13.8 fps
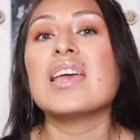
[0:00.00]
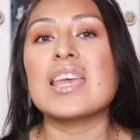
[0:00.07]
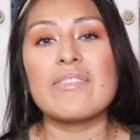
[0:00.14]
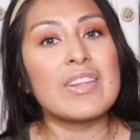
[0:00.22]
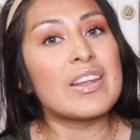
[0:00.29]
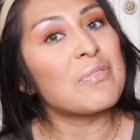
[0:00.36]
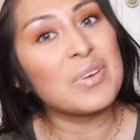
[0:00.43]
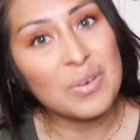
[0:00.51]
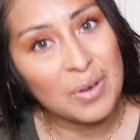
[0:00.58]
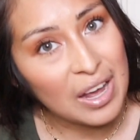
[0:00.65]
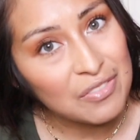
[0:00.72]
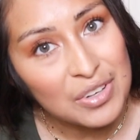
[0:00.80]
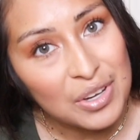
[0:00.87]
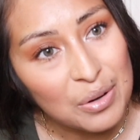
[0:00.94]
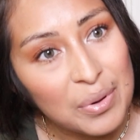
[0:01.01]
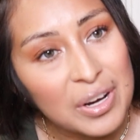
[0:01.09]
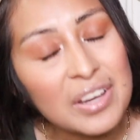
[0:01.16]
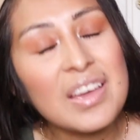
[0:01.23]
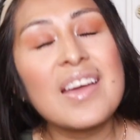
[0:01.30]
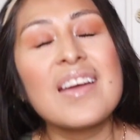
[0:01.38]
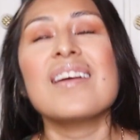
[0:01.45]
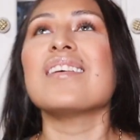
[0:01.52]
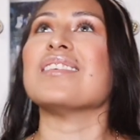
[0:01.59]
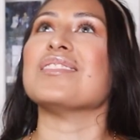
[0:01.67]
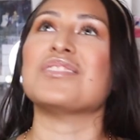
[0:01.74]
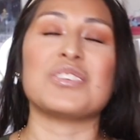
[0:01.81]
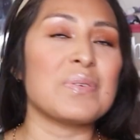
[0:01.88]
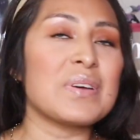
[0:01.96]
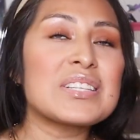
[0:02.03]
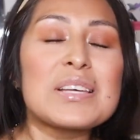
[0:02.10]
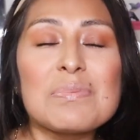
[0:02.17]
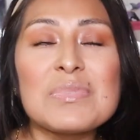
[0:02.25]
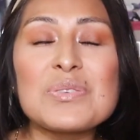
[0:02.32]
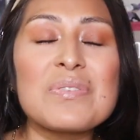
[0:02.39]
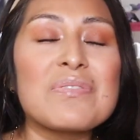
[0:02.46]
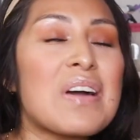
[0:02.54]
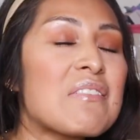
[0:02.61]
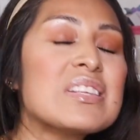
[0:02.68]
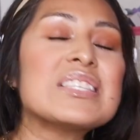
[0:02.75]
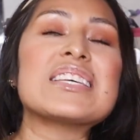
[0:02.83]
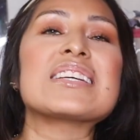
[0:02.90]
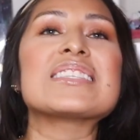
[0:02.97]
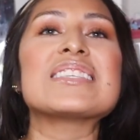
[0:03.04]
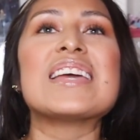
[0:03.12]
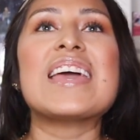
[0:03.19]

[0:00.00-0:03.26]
Even if we don't have to go to work, he still wakes up between 5 and 6,